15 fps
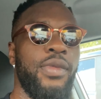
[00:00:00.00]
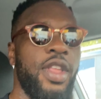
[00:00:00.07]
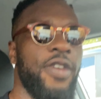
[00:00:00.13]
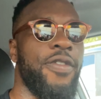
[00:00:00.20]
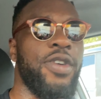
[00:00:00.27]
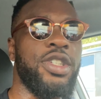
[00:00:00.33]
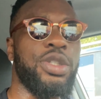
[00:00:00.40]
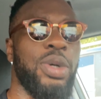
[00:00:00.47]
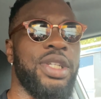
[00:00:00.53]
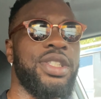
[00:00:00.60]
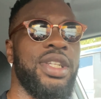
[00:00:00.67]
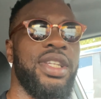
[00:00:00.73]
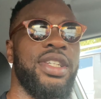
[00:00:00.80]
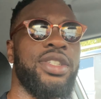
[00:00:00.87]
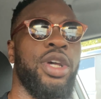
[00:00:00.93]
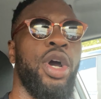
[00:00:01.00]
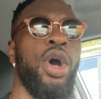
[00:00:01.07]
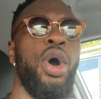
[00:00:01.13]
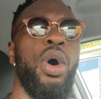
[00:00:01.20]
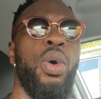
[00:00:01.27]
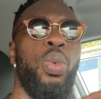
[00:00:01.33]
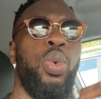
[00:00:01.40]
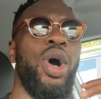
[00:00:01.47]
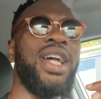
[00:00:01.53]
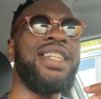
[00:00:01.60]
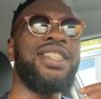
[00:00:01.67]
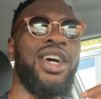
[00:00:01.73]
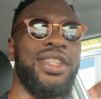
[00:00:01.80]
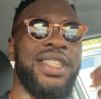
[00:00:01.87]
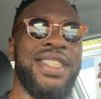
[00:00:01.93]
First question is, what
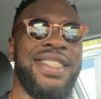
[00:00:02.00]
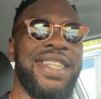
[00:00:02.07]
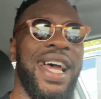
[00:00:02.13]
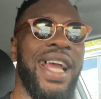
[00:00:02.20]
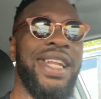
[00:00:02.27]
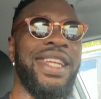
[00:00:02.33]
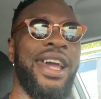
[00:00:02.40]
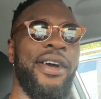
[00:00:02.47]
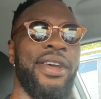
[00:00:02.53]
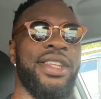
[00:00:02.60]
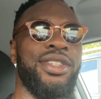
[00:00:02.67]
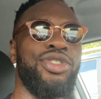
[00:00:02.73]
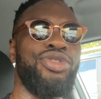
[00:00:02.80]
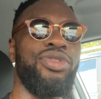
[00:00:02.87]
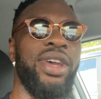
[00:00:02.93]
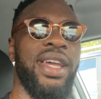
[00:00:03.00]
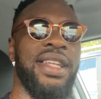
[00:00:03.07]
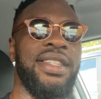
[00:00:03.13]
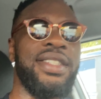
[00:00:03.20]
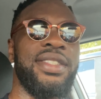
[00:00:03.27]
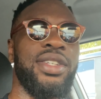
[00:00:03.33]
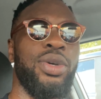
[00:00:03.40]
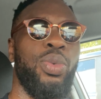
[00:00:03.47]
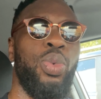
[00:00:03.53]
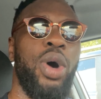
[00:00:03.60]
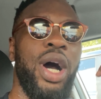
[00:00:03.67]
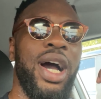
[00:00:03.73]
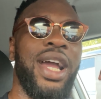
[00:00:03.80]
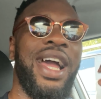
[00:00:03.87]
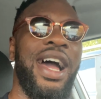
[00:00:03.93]
is our desired character traits?
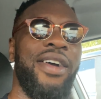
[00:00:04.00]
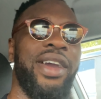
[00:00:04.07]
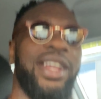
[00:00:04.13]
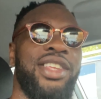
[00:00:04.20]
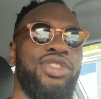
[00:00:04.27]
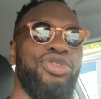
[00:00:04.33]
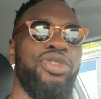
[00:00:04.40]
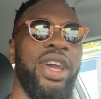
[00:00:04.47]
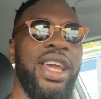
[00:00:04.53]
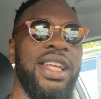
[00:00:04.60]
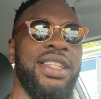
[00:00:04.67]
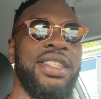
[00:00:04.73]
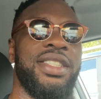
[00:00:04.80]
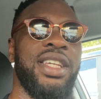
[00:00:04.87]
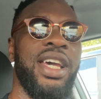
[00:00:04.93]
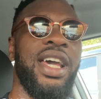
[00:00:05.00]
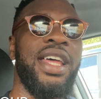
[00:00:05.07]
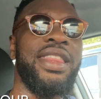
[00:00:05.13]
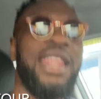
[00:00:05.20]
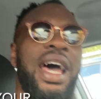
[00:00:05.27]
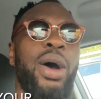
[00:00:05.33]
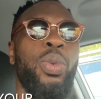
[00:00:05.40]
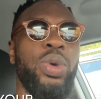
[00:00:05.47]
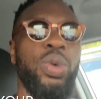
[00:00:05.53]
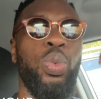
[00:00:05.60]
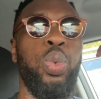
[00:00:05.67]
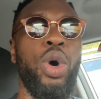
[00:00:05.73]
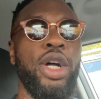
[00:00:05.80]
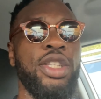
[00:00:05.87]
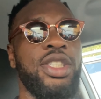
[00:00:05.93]
What are character traits that we
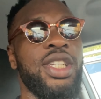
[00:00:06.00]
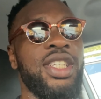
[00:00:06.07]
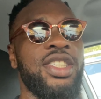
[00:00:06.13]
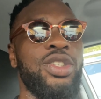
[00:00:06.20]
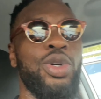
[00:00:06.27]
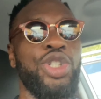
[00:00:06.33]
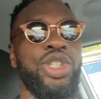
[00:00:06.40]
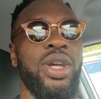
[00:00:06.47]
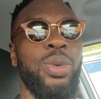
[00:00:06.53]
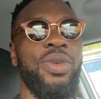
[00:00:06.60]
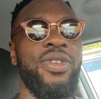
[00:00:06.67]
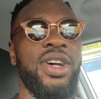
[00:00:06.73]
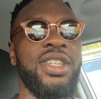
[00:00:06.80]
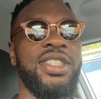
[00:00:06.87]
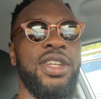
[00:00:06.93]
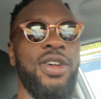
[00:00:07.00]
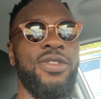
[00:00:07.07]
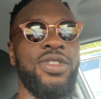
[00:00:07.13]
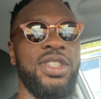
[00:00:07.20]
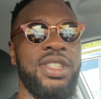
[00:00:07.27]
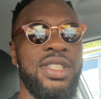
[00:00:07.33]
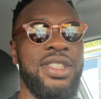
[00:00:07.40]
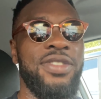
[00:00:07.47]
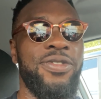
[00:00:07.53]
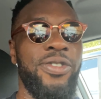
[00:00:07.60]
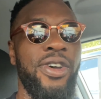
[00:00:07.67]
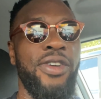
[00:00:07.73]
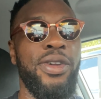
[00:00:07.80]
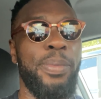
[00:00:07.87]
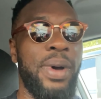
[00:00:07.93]
want to associate with ourselves? Because this is
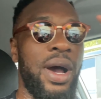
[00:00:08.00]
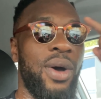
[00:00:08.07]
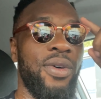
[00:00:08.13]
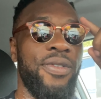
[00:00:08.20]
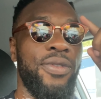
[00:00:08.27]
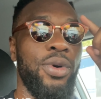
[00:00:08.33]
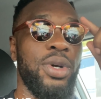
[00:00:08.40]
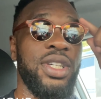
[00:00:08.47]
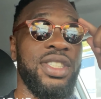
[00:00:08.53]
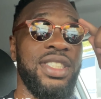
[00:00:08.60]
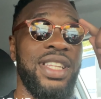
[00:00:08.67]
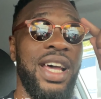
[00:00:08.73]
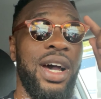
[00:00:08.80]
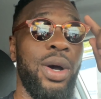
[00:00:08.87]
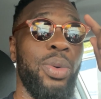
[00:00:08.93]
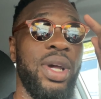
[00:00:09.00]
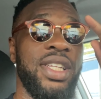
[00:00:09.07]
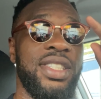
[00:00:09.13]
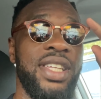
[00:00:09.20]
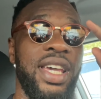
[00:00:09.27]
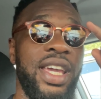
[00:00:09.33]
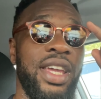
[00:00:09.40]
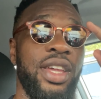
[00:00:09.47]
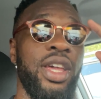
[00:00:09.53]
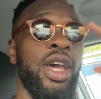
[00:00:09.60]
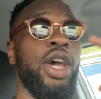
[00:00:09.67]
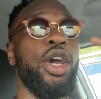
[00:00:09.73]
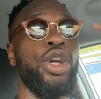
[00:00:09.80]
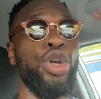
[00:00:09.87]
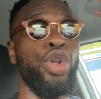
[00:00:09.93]
very powerful, because now we're saying,
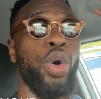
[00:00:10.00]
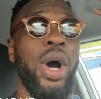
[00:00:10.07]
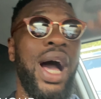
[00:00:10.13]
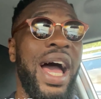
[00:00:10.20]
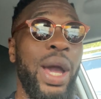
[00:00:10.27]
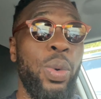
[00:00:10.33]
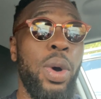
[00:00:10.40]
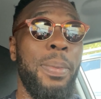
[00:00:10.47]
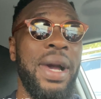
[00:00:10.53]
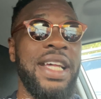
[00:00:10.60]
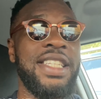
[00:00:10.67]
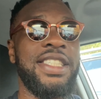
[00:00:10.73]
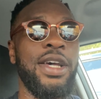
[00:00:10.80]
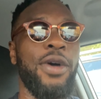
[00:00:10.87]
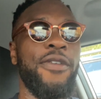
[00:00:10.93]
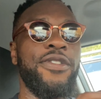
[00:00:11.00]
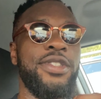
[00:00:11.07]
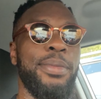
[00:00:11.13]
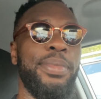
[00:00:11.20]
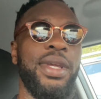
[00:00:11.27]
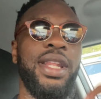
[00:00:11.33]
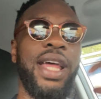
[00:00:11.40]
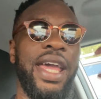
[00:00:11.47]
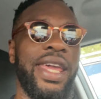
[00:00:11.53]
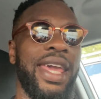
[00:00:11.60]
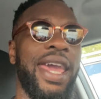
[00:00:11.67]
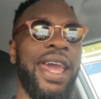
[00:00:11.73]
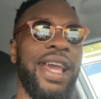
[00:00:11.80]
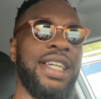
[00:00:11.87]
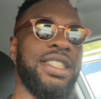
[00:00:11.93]
I want myself to be like
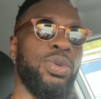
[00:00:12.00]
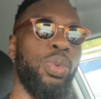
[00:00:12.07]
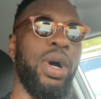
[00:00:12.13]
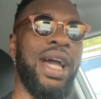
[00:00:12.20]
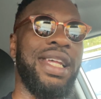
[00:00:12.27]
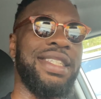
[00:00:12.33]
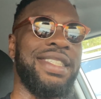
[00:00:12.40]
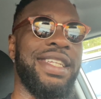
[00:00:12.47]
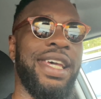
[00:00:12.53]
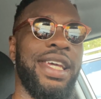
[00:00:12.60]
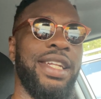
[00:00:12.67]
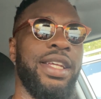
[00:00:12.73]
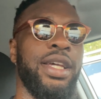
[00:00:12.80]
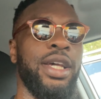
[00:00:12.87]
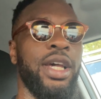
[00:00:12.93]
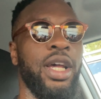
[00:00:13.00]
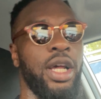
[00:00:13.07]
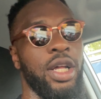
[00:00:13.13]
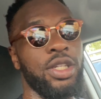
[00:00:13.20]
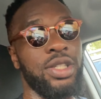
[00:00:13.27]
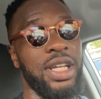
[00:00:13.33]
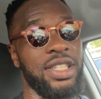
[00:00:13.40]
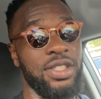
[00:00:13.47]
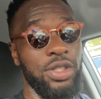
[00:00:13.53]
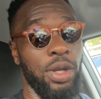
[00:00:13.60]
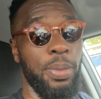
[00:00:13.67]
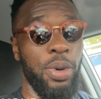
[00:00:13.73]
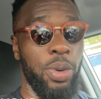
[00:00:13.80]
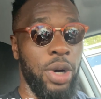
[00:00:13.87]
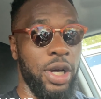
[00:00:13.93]
X, Y, Z. So that's
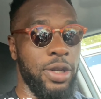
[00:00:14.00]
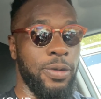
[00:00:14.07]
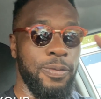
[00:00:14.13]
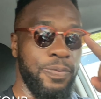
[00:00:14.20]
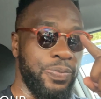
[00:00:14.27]
number one.